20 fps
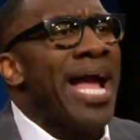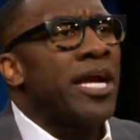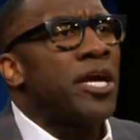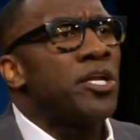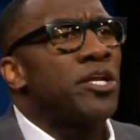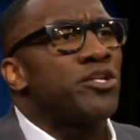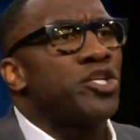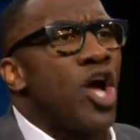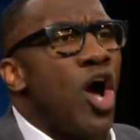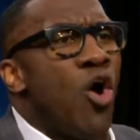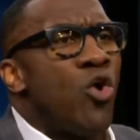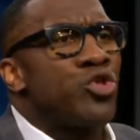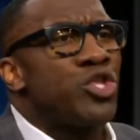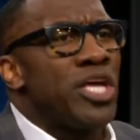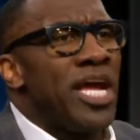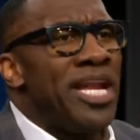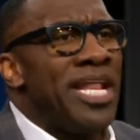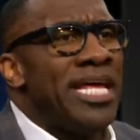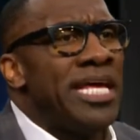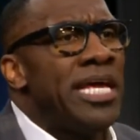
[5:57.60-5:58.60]
could have told
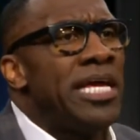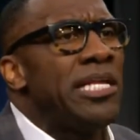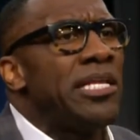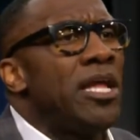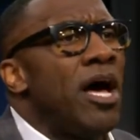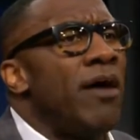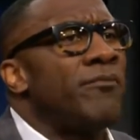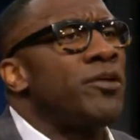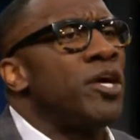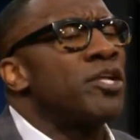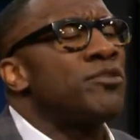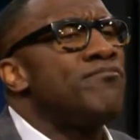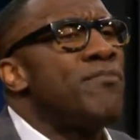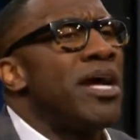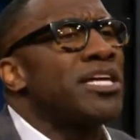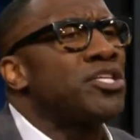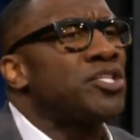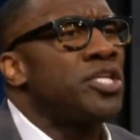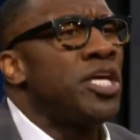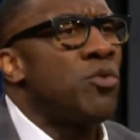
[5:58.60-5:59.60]
Jenny he loved her as
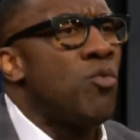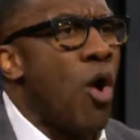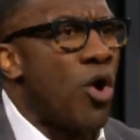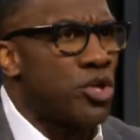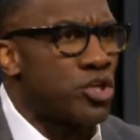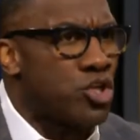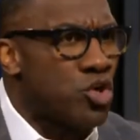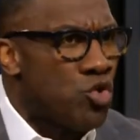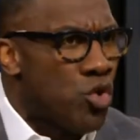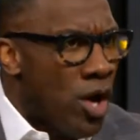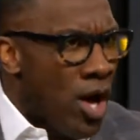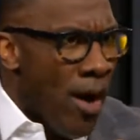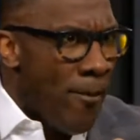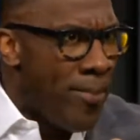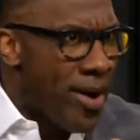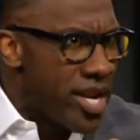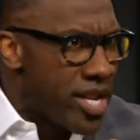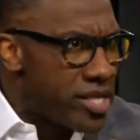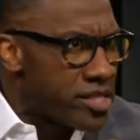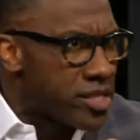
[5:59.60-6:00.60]
much as he wanted to,
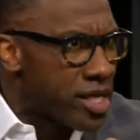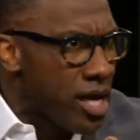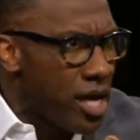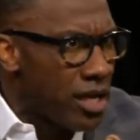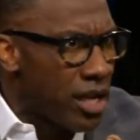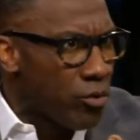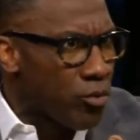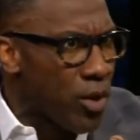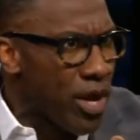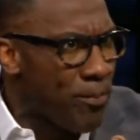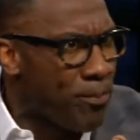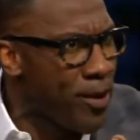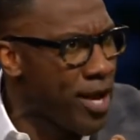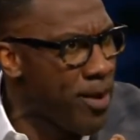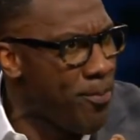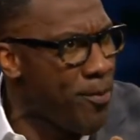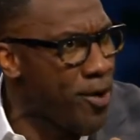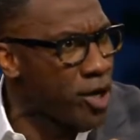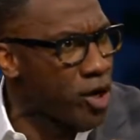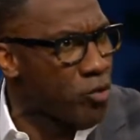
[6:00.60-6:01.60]
but until he
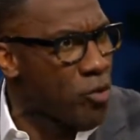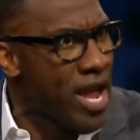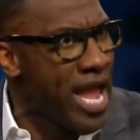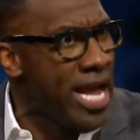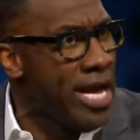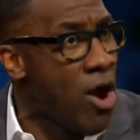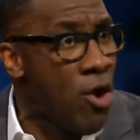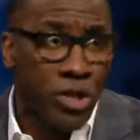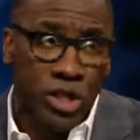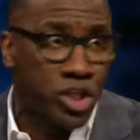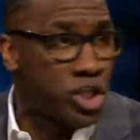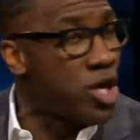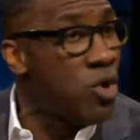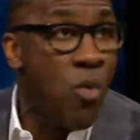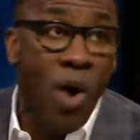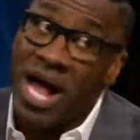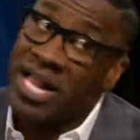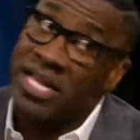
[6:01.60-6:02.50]
put a ring on it, she wasn't